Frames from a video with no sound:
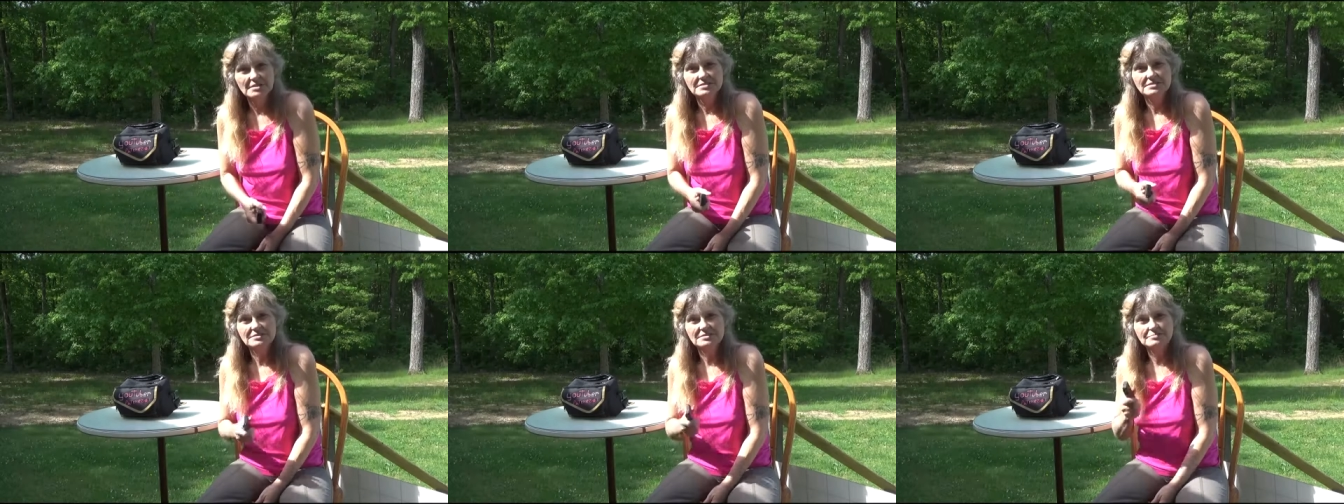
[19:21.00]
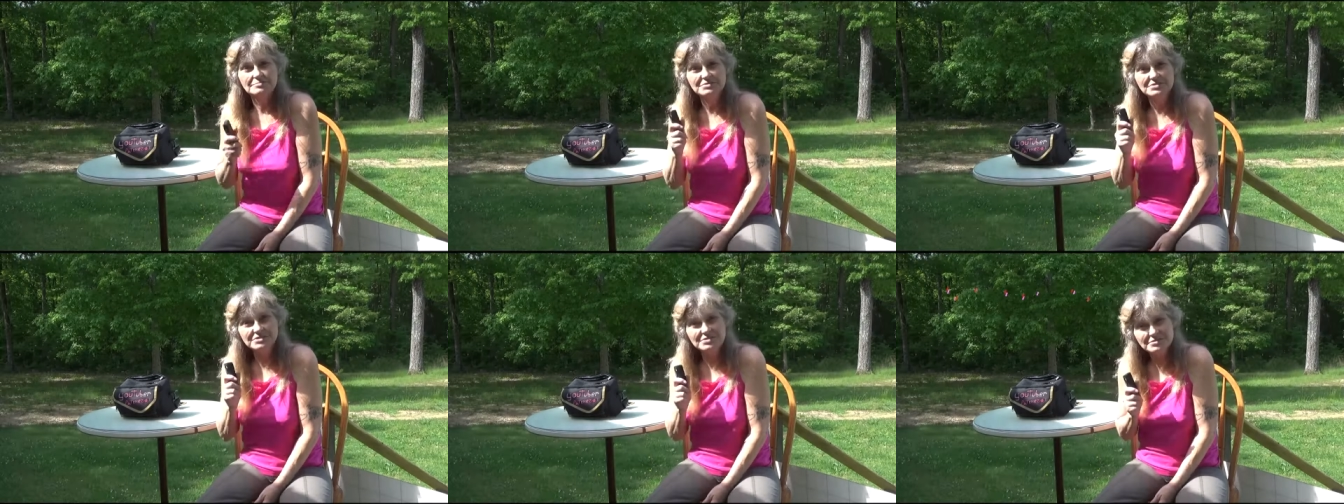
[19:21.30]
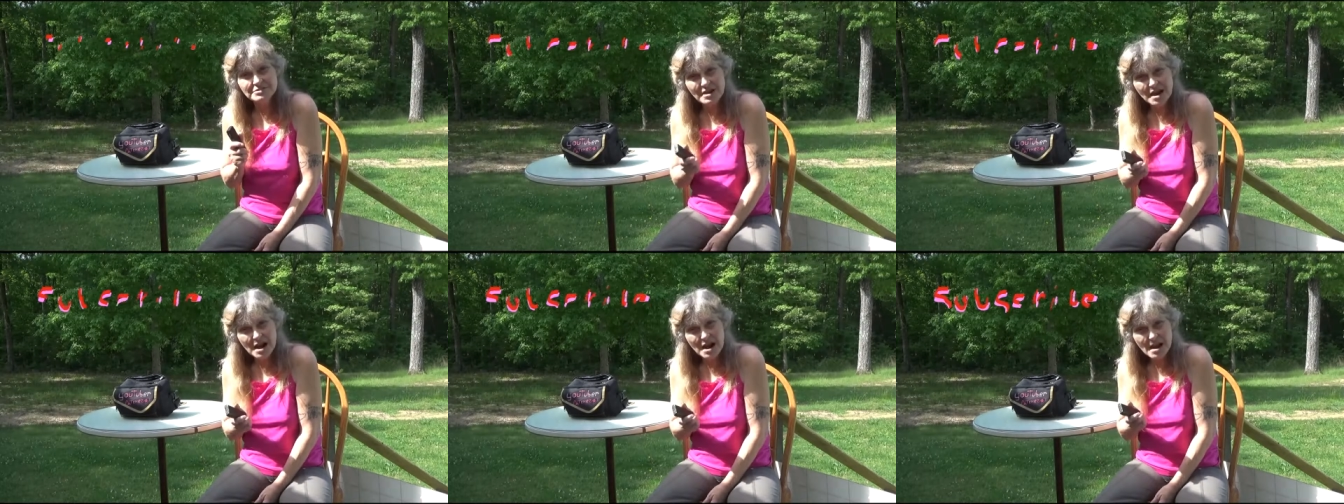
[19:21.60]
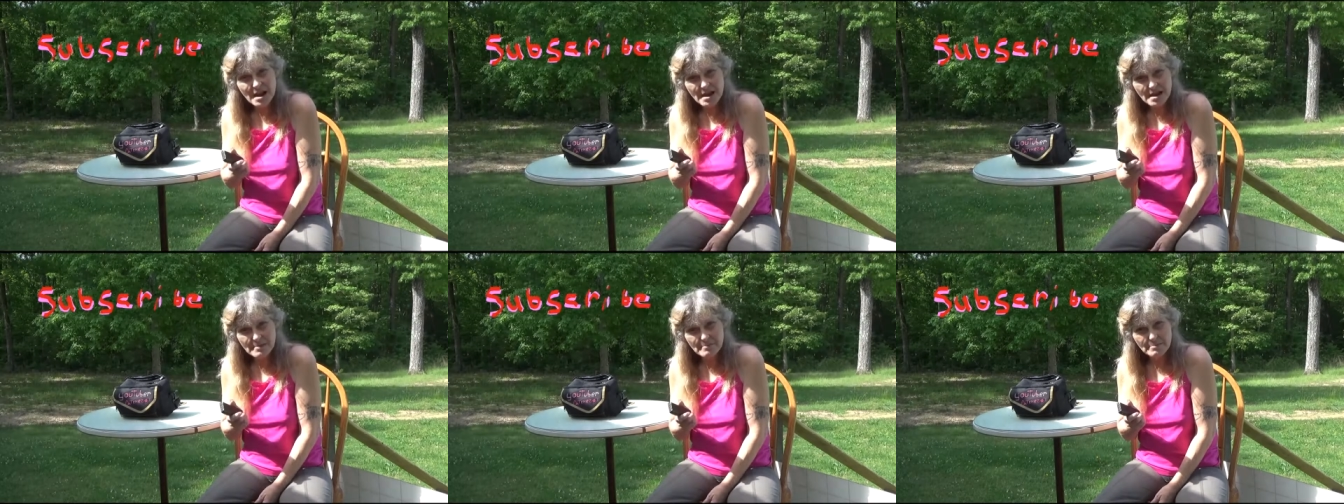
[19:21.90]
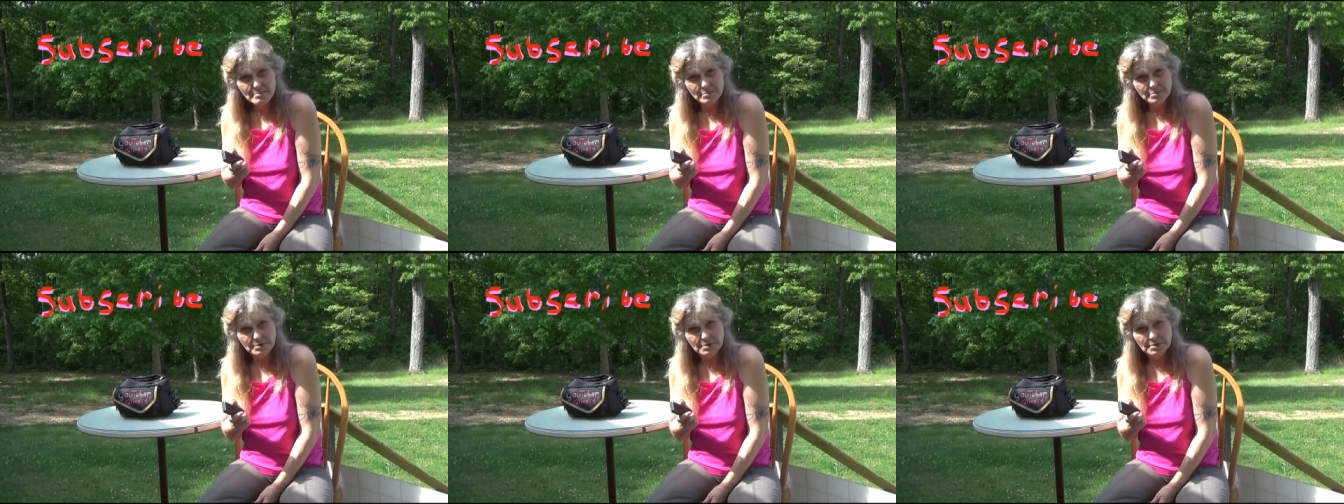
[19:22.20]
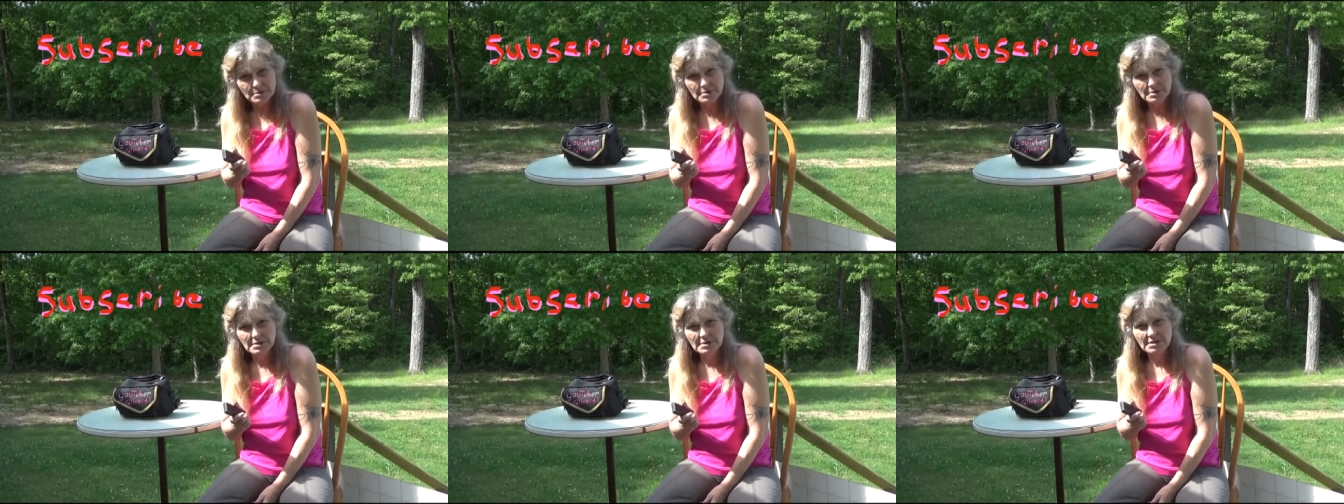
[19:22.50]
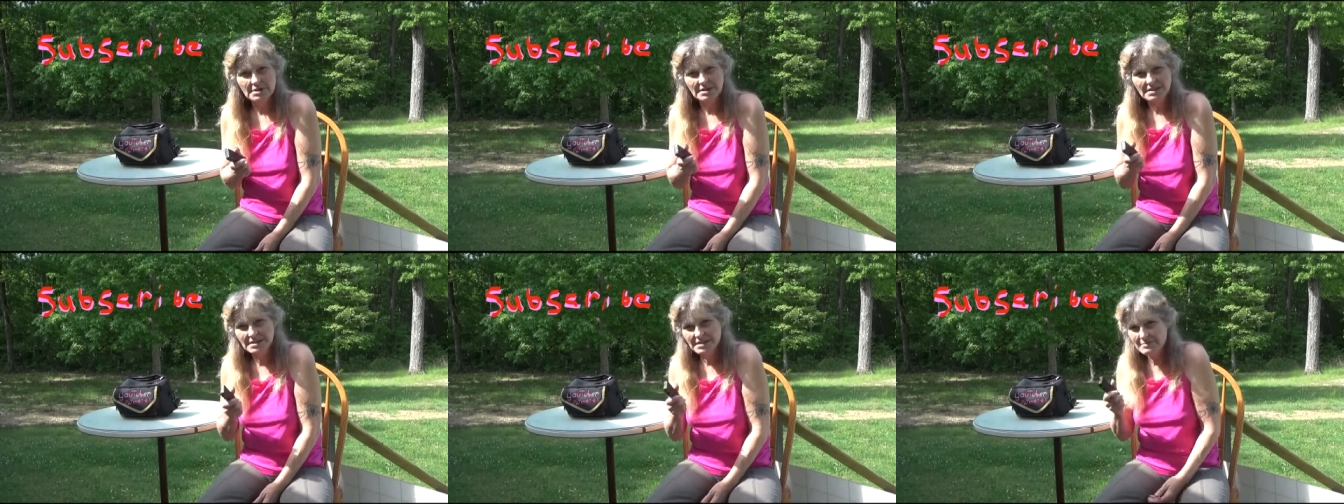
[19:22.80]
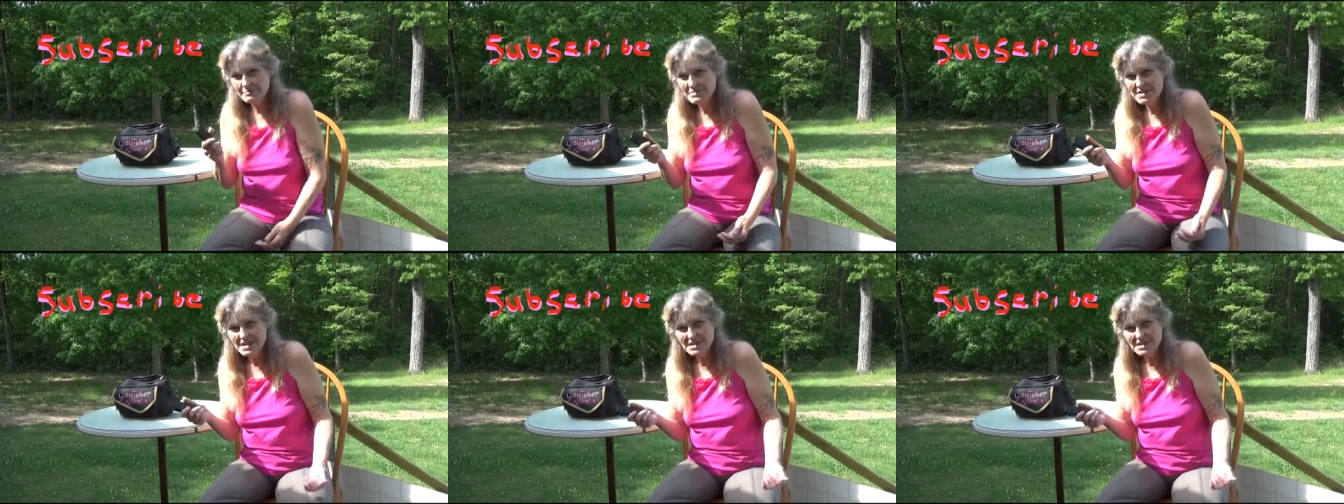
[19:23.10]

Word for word: subscribe, give me